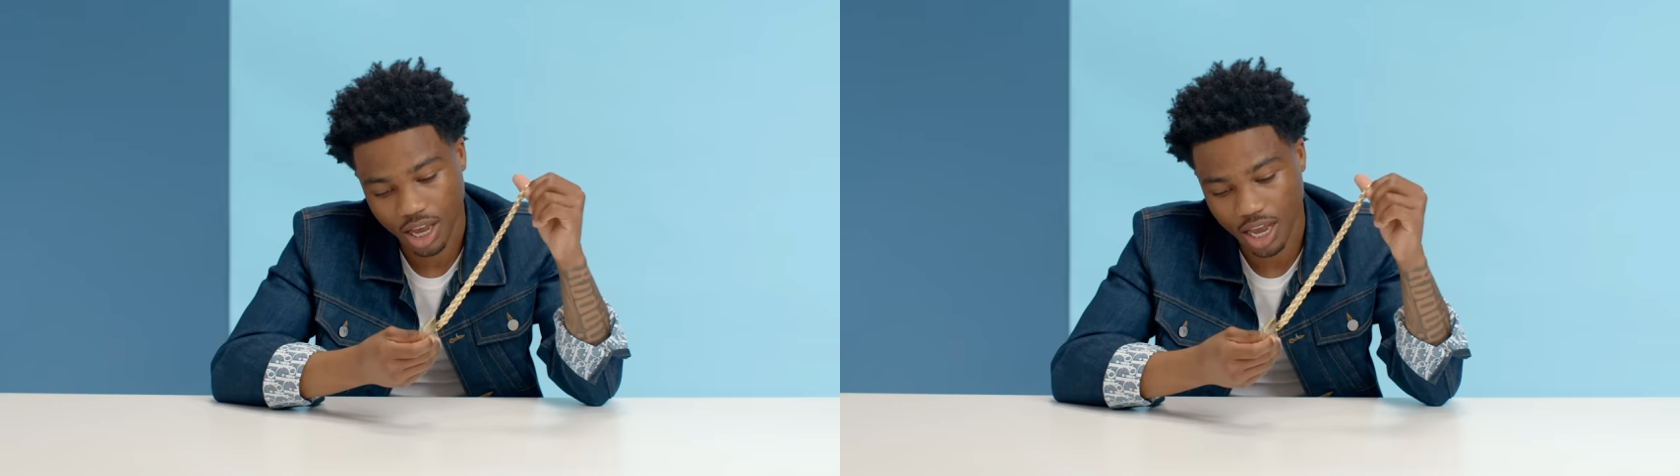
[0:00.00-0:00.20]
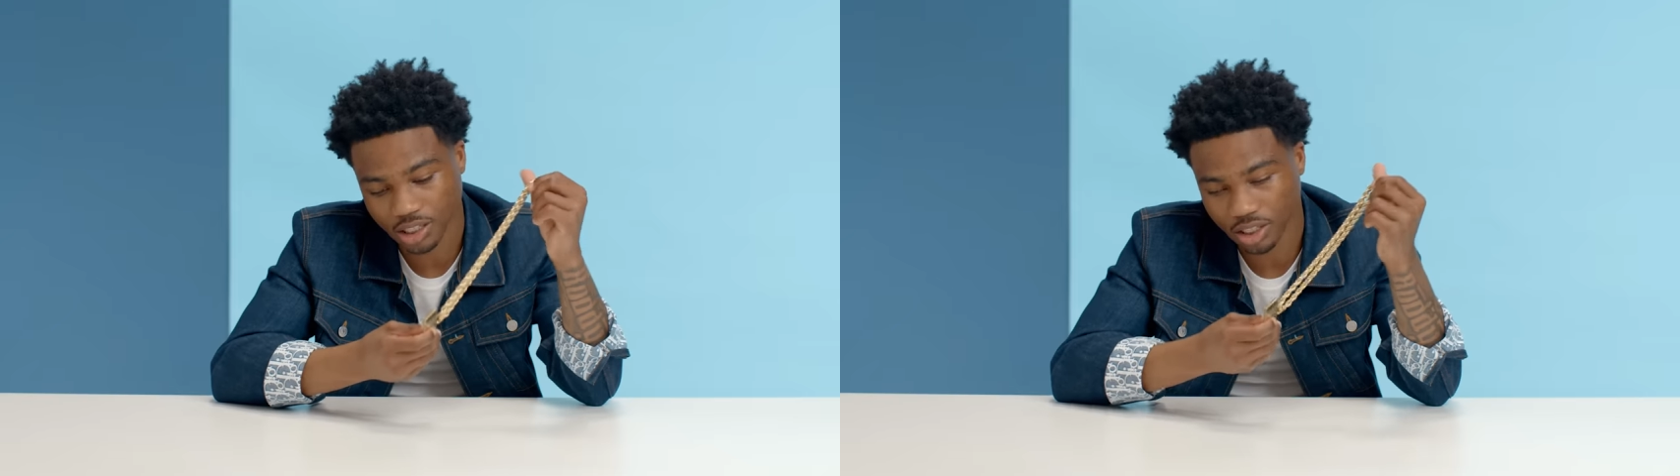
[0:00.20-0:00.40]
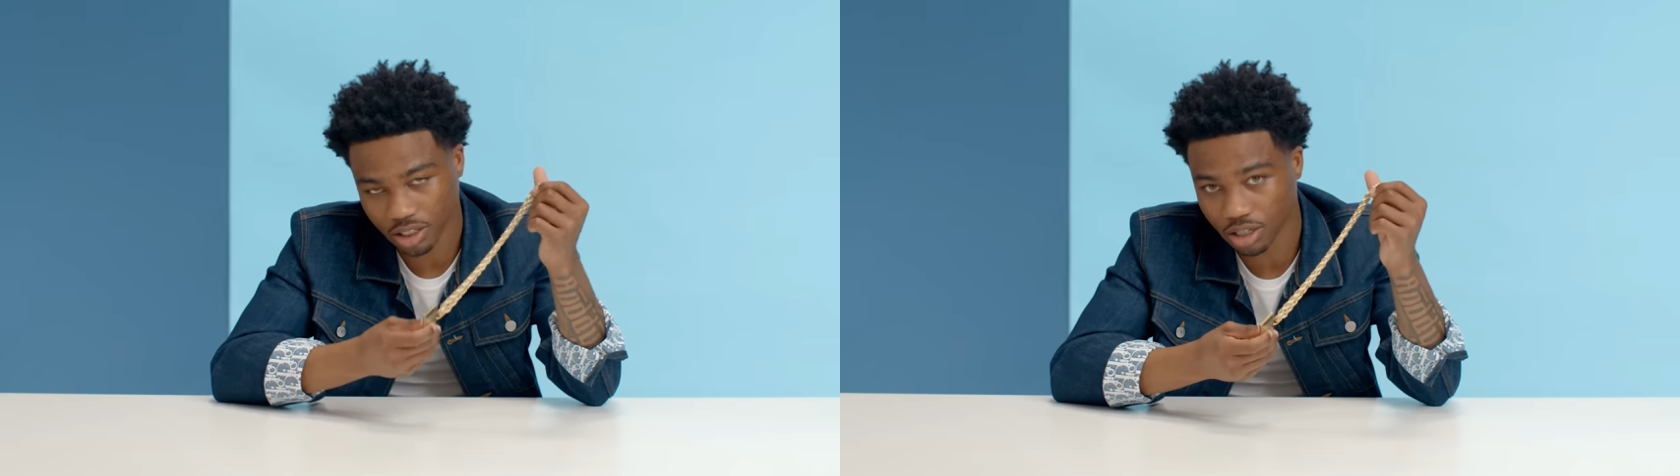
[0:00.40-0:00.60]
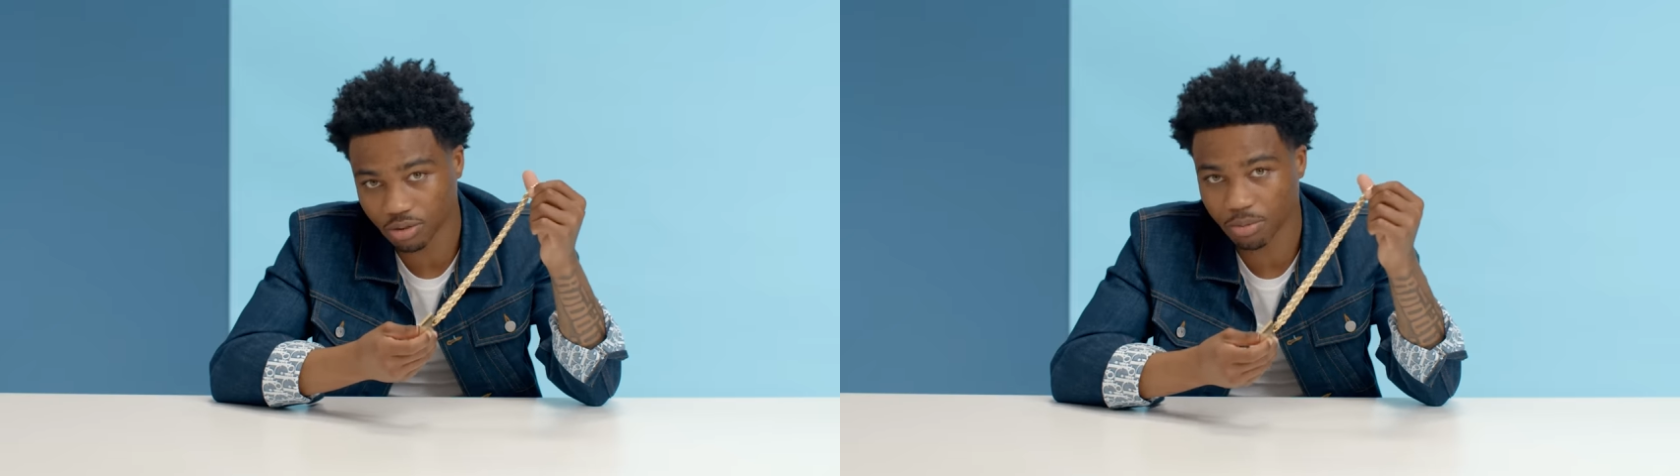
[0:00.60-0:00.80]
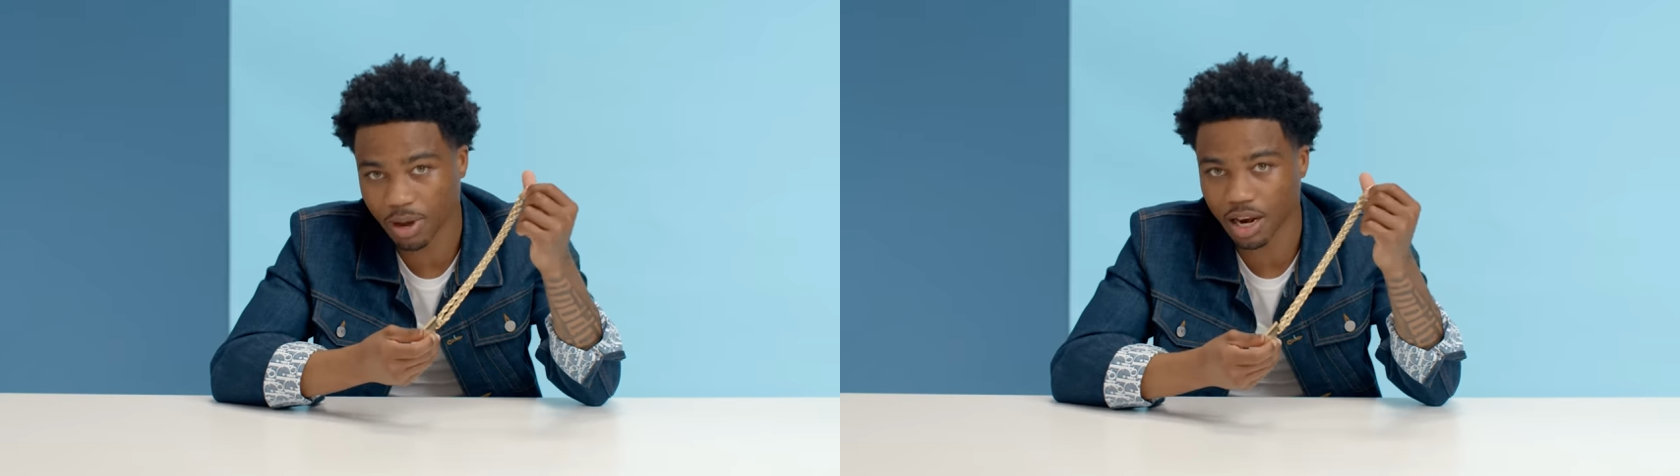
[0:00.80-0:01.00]
has
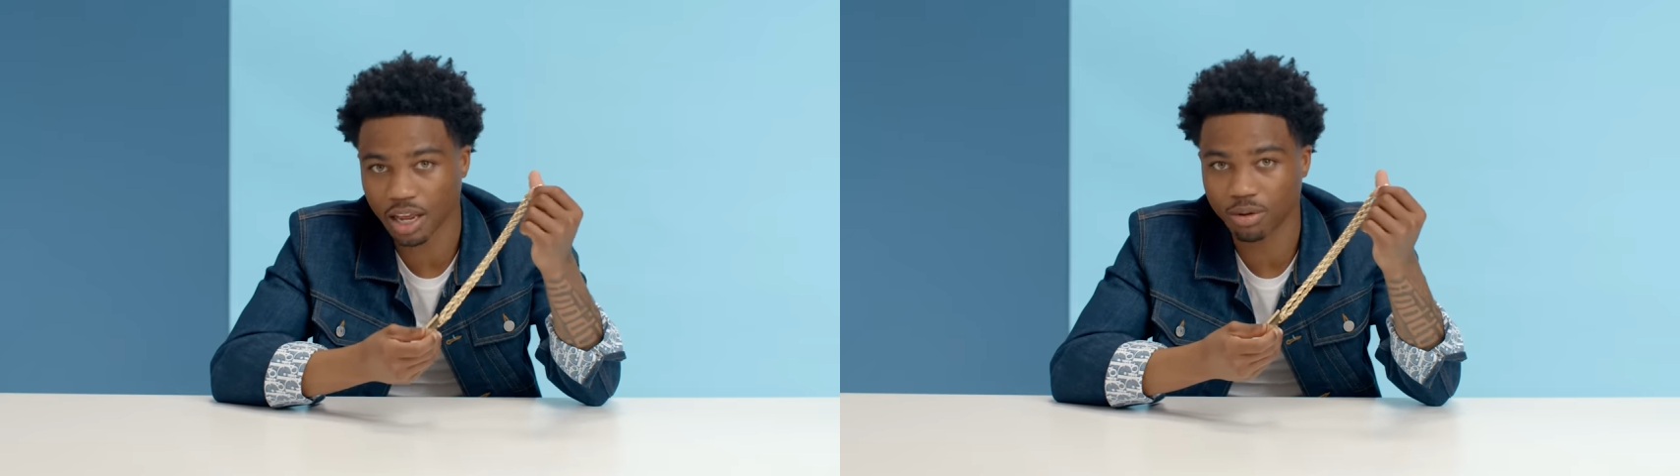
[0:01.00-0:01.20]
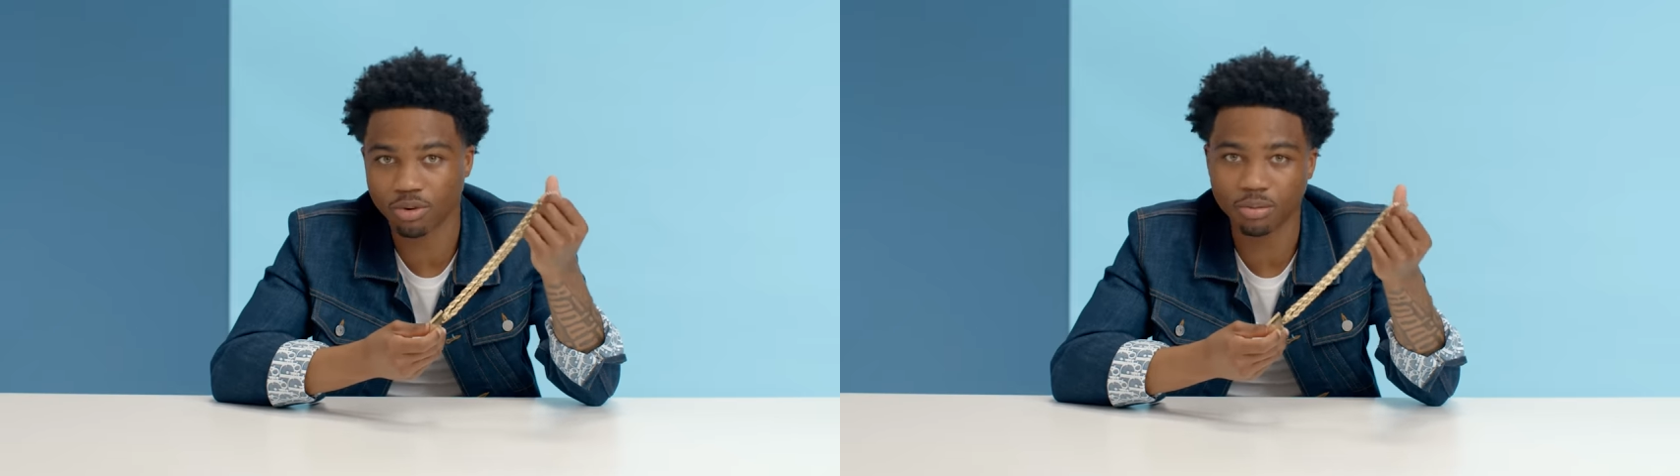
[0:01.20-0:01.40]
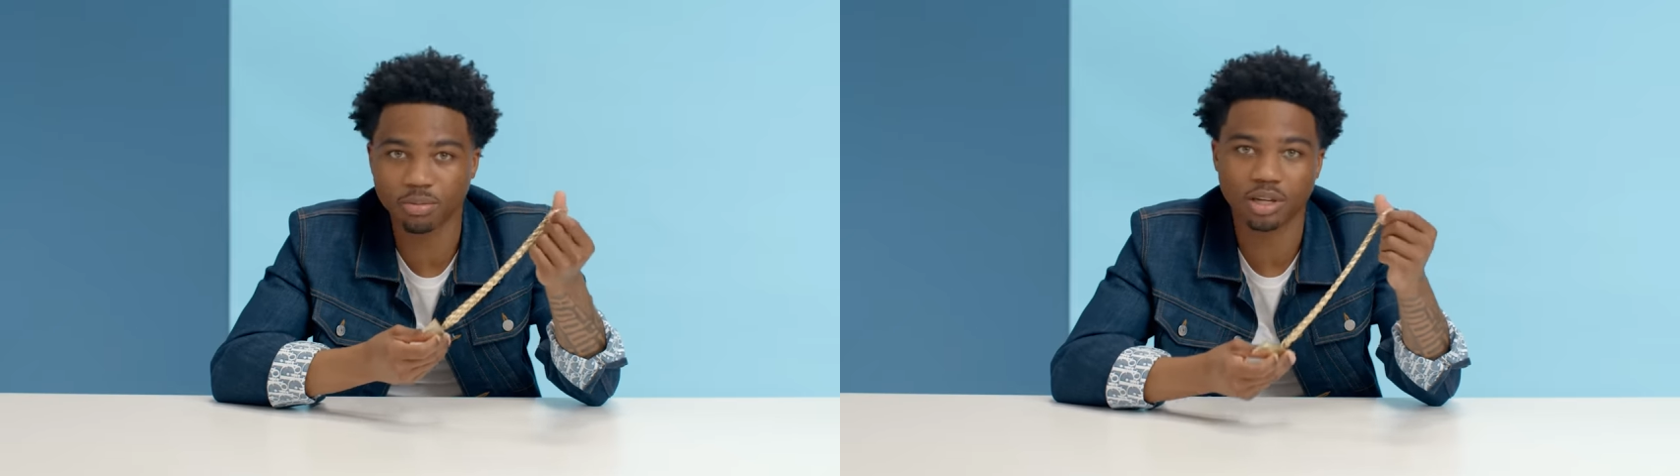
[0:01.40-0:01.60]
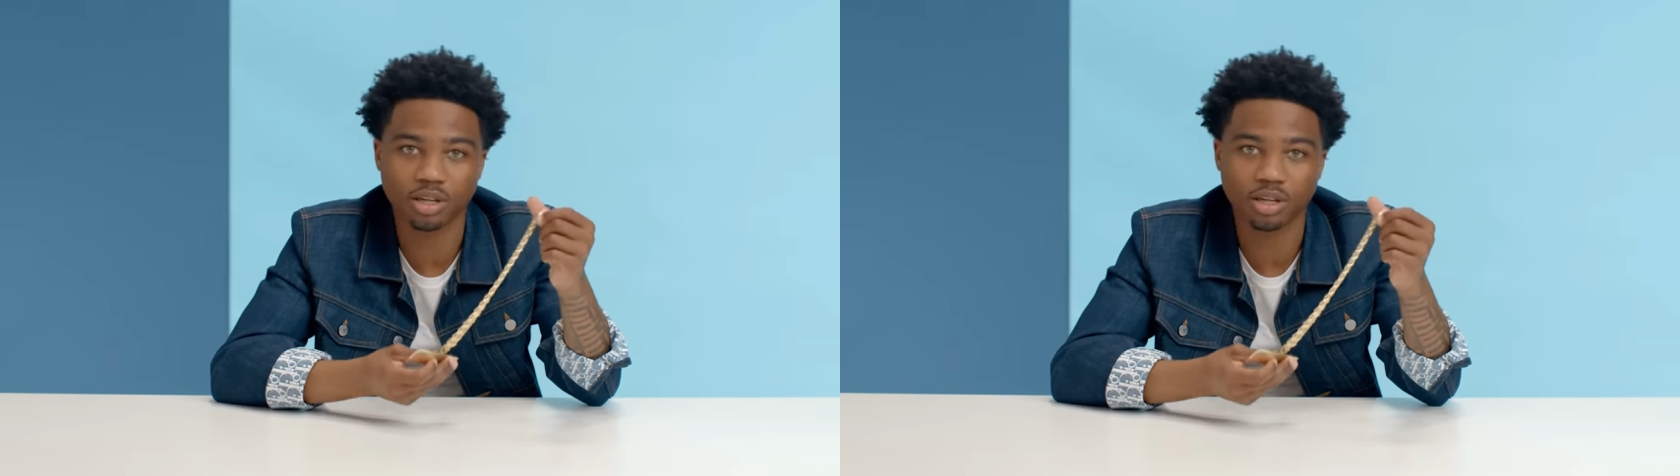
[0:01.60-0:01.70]
stood with my name with